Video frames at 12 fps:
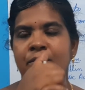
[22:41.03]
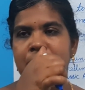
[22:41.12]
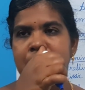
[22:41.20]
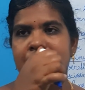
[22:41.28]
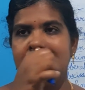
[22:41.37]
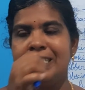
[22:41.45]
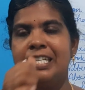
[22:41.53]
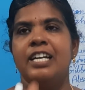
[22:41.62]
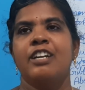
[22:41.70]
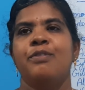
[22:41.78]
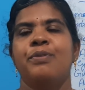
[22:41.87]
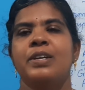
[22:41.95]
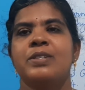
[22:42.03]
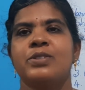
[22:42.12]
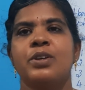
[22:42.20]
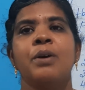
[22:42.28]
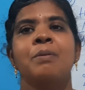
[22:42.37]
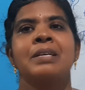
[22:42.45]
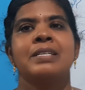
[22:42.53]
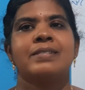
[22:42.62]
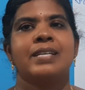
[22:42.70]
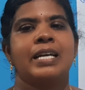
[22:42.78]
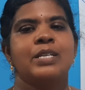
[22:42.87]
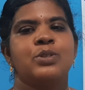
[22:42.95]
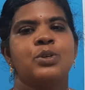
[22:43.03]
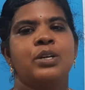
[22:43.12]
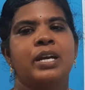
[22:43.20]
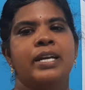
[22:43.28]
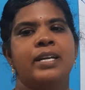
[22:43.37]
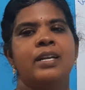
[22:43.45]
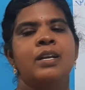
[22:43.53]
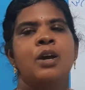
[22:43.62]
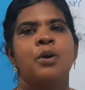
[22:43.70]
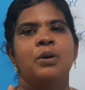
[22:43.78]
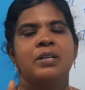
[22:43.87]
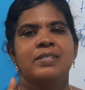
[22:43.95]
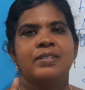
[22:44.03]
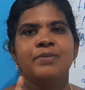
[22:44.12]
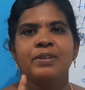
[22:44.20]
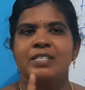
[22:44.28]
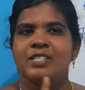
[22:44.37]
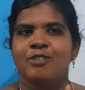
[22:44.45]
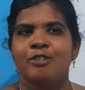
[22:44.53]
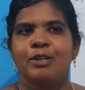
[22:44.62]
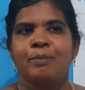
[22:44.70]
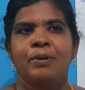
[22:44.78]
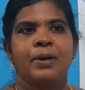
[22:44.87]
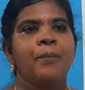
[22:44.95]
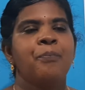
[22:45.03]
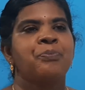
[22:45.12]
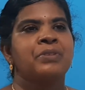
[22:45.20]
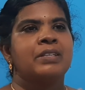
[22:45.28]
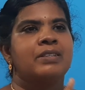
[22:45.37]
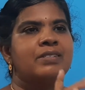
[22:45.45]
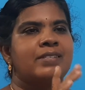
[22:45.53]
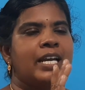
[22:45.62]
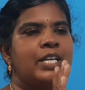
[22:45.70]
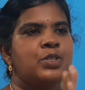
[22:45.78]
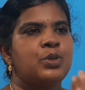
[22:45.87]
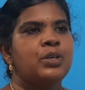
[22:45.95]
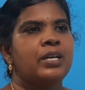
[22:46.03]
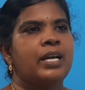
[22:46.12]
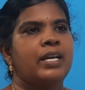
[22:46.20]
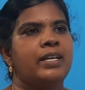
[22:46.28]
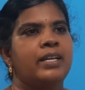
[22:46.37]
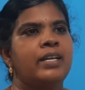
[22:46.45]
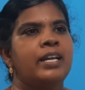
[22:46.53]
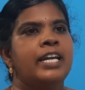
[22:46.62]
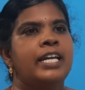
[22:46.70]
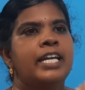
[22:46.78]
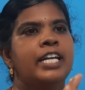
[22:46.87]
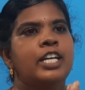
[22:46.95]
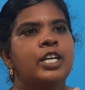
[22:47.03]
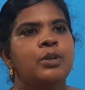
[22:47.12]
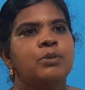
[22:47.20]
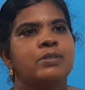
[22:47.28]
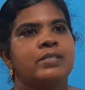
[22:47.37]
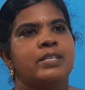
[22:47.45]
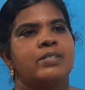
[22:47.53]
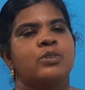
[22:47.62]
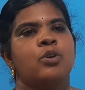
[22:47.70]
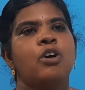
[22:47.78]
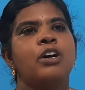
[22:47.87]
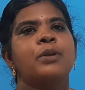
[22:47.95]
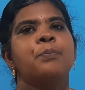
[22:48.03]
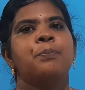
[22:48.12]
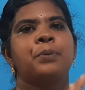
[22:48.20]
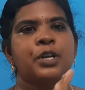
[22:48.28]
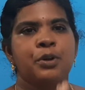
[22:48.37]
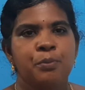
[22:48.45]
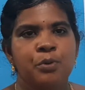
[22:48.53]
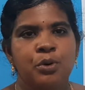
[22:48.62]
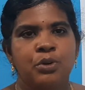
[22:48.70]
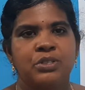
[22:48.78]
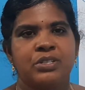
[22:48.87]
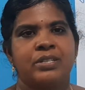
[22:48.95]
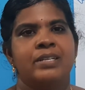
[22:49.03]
Physiological effects of cytokinin. What is the first one, mom? The cytokinin induces or promote